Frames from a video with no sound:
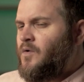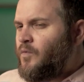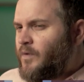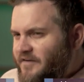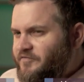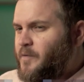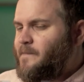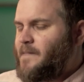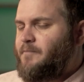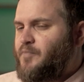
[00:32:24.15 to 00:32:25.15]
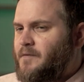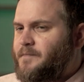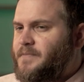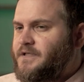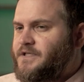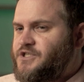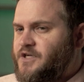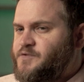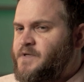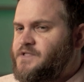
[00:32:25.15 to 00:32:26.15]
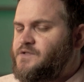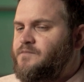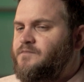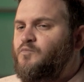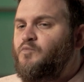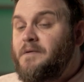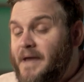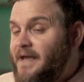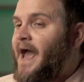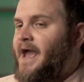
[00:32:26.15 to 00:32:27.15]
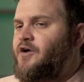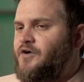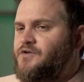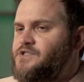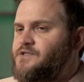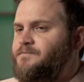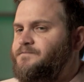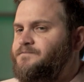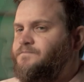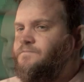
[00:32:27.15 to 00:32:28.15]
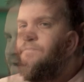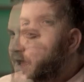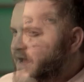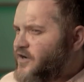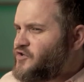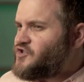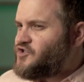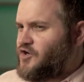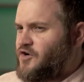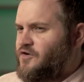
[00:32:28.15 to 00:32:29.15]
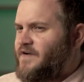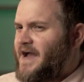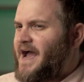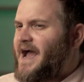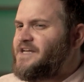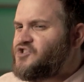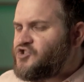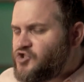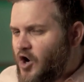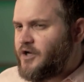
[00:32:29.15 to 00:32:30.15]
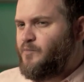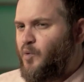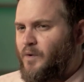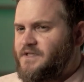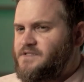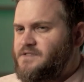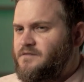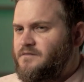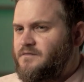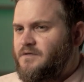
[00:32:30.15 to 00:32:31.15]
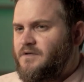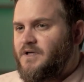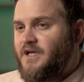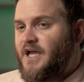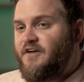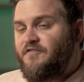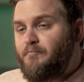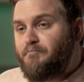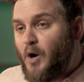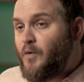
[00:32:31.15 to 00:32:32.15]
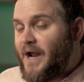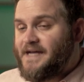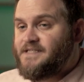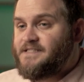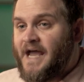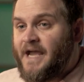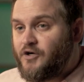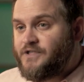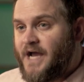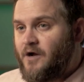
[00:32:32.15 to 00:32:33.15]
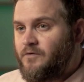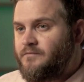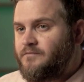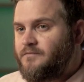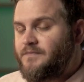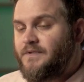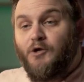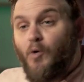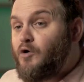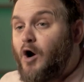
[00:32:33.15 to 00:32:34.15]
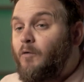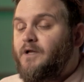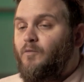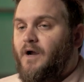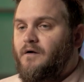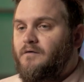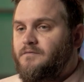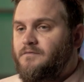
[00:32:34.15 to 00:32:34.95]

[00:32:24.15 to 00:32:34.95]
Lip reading: Whenever we make probability judgments, we make anchors. Anchors serve as starting points. If a boat has its anchor down, it won't go anywhere.